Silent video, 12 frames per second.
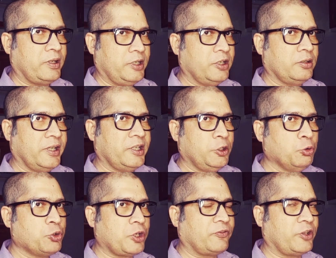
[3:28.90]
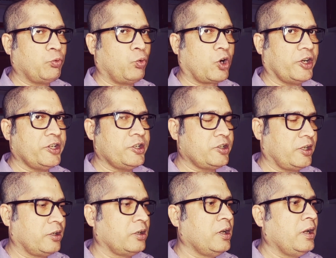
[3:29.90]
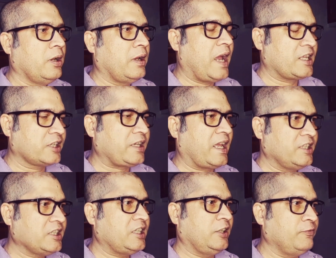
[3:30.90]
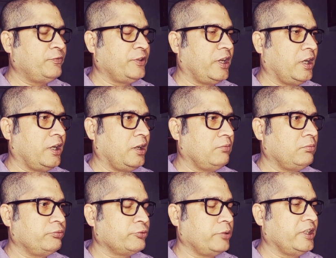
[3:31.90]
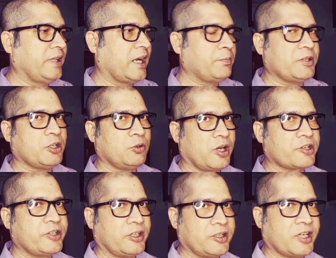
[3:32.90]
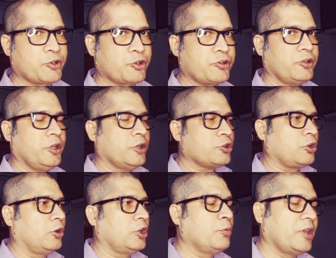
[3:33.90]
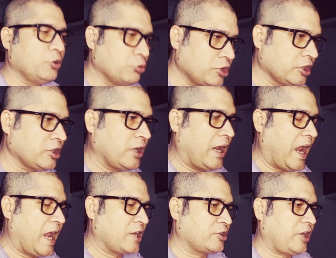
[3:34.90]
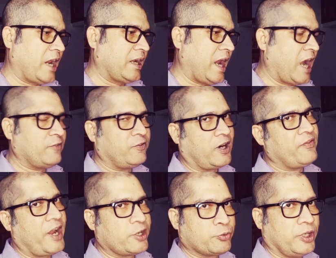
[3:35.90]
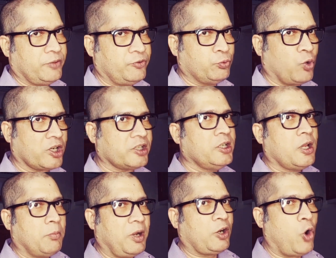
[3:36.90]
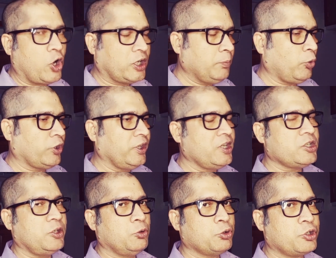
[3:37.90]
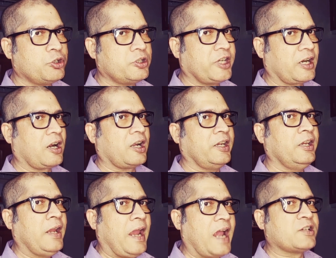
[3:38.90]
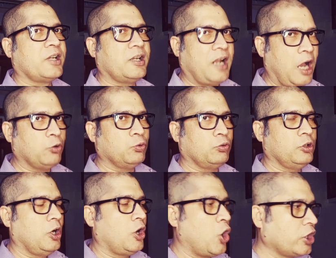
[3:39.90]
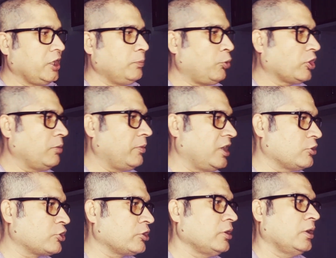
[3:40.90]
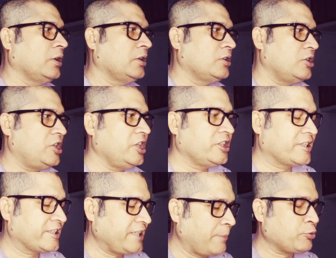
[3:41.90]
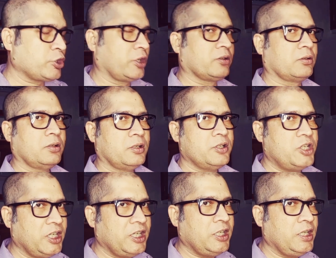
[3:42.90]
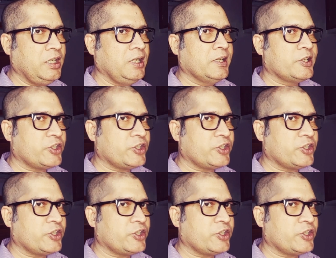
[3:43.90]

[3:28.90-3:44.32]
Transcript: The use of that word is an adjective in that particular sentence. So you may use it as an adverb as well if you want. But hokey pokey is used generally as a noun. Hokey pokey means deception. D-E-C-E-P-T-I-O-N.